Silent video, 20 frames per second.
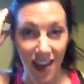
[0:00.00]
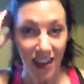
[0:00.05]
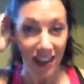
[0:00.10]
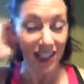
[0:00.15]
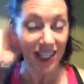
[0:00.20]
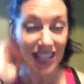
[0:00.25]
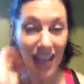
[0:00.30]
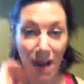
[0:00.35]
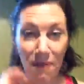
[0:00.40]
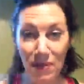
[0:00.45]

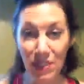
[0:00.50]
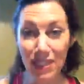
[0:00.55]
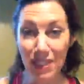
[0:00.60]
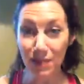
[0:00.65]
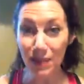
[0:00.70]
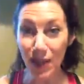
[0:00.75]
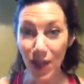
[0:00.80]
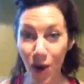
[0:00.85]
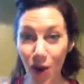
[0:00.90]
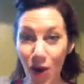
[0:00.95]
This happens to
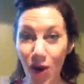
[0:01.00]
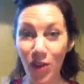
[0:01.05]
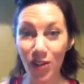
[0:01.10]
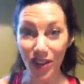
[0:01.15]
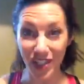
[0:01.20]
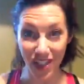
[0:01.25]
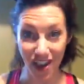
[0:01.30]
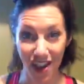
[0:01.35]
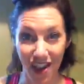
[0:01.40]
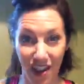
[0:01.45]
me all the
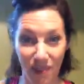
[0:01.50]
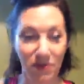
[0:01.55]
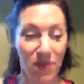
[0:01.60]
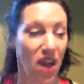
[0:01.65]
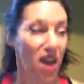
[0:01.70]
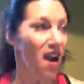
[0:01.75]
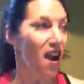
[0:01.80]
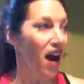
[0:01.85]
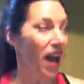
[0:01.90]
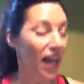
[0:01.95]
time.
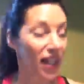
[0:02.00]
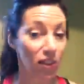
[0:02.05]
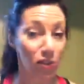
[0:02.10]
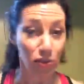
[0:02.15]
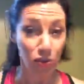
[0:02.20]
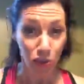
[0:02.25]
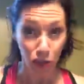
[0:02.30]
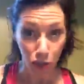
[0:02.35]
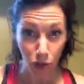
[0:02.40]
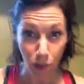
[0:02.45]
I
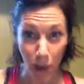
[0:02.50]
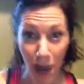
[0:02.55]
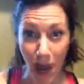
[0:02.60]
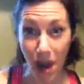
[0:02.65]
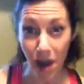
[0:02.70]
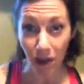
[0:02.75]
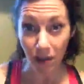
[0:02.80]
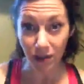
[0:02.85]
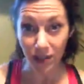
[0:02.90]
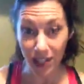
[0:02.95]
lose 2
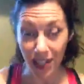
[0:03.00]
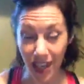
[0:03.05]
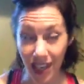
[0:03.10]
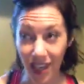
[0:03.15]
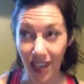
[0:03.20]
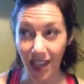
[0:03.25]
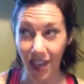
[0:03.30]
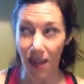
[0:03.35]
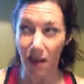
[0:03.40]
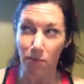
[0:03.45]
pounds
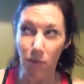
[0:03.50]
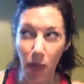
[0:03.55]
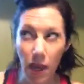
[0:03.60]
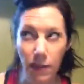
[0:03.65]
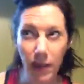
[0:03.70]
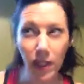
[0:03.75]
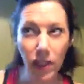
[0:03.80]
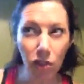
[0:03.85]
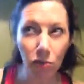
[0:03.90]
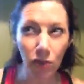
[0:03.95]

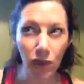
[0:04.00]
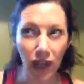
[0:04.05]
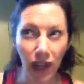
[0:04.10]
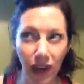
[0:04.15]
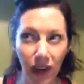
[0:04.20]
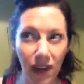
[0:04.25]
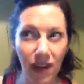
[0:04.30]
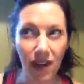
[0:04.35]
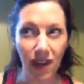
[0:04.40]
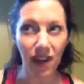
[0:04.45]
maybe 3,